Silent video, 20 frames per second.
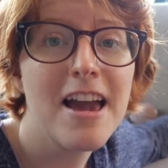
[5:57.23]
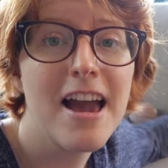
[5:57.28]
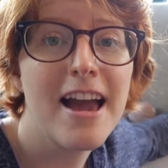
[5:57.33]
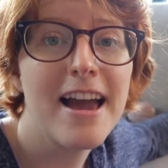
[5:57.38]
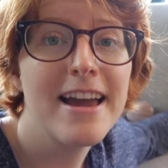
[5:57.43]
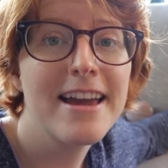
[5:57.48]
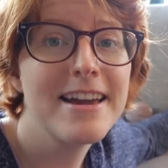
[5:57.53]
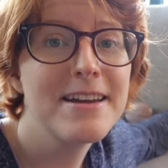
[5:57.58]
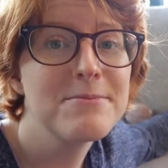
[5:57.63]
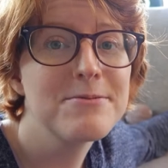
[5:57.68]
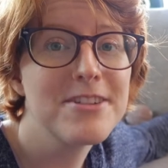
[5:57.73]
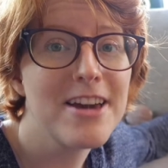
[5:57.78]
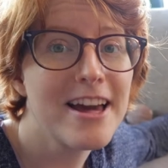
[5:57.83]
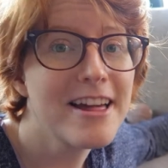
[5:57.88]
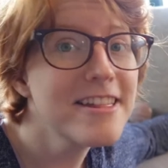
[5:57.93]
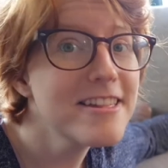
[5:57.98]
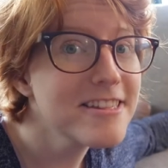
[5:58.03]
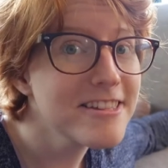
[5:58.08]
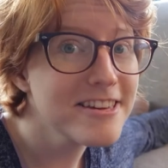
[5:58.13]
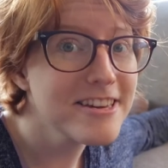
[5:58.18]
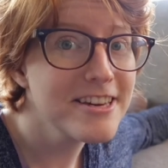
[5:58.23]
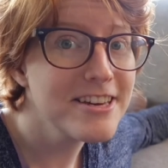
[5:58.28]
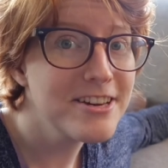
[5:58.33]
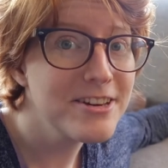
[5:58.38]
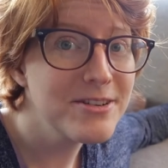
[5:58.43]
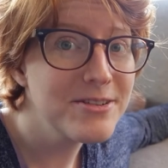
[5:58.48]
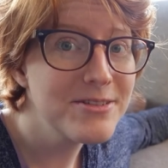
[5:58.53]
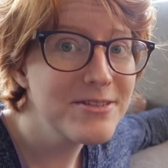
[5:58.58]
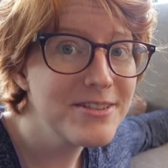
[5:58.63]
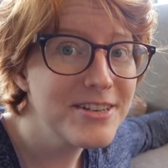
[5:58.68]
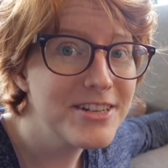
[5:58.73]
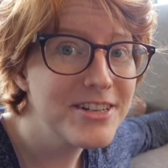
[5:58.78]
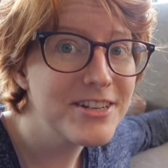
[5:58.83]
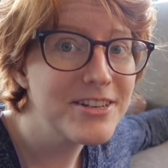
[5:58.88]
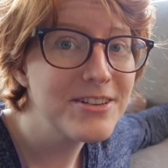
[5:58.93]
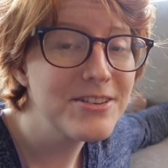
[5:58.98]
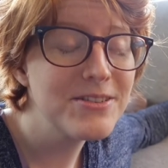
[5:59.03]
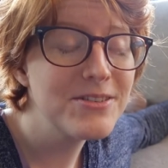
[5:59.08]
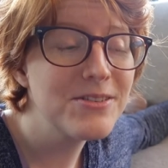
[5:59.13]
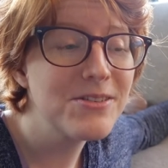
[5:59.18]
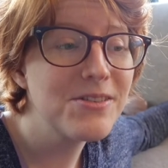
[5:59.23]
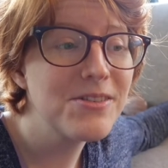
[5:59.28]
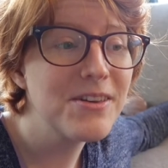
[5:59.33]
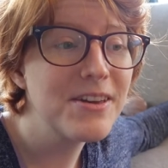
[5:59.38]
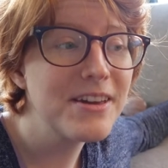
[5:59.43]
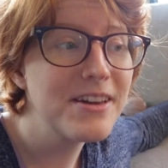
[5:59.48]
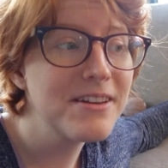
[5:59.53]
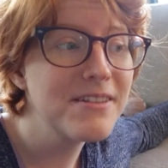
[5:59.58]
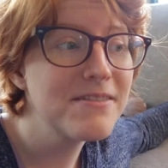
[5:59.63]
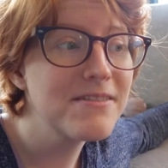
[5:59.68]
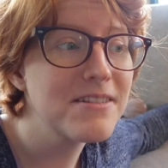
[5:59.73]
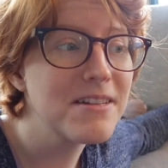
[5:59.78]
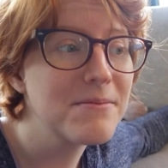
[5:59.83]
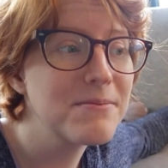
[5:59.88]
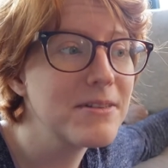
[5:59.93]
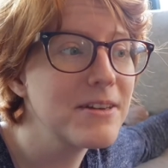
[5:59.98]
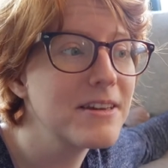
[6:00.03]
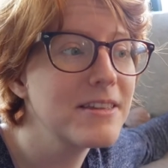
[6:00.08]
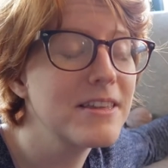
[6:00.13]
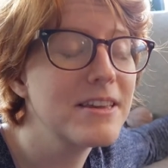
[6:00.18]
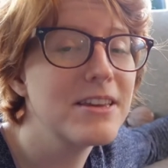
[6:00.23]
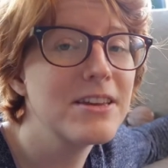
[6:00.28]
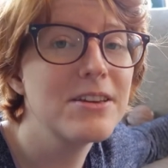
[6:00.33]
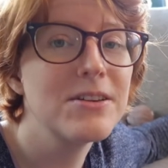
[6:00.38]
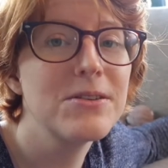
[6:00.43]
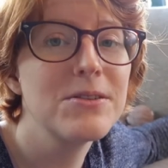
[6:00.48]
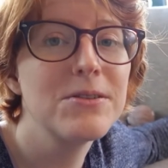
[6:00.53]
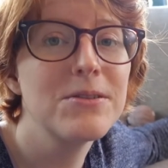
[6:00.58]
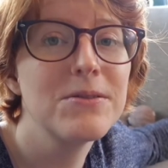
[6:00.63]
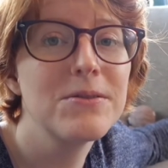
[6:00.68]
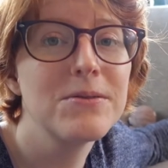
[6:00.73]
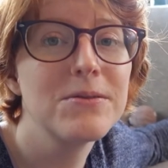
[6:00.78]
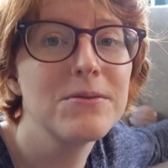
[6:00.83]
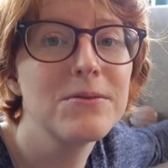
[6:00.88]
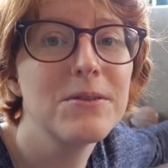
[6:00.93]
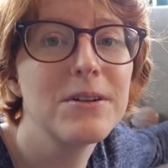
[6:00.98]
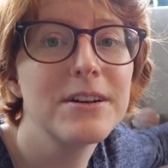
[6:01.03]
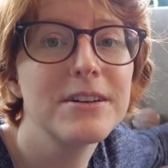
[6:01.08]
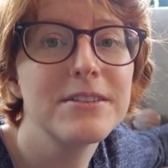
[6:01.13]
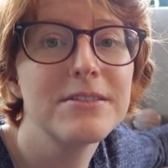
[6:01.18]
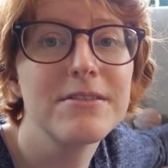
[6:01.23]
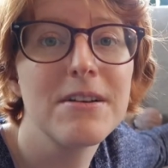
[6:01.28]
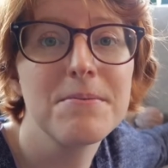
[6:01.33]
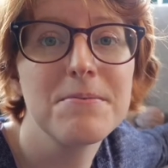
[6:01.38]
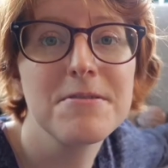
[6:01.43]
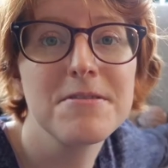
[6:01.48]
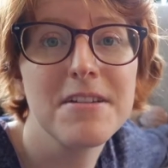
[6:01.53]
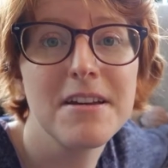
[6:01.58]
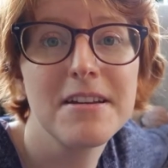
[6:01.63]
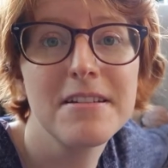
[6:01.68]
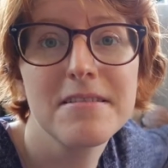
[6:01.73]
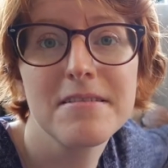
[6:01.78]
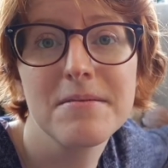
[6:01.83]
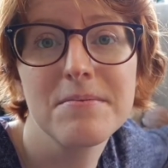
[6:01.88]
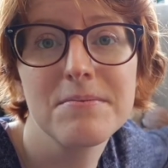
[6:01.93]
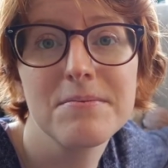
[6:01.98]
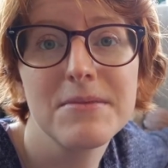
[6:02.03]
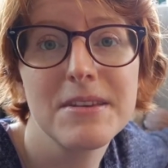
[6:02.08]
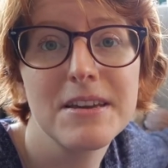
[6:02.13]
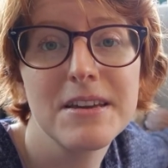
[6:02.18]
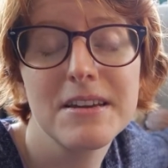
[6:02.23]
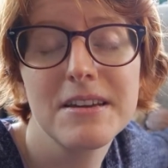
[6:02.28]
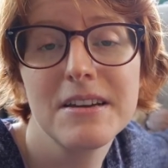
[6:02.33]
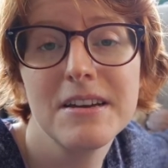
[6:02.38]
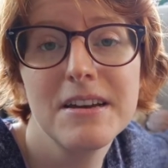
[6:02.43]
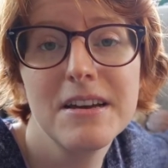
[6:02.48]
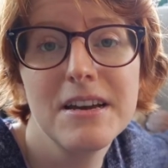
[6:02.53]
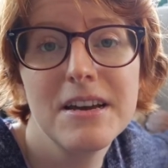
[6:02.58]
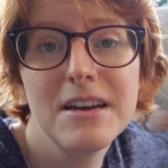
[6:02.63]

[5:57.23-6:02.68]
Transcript: I am challenging you to think of something that you want to represent, something